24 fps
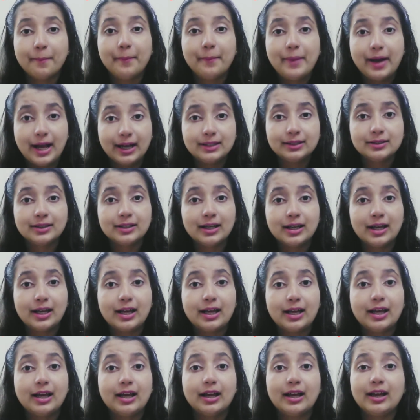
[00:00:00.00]
but
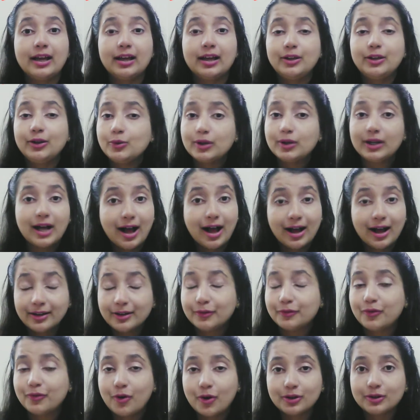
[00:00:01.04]
you can't
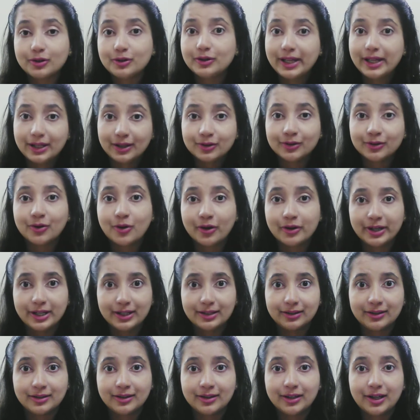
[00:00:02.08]
afford to ignore
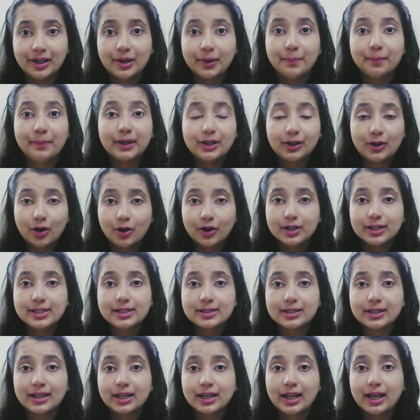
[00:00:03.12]
it because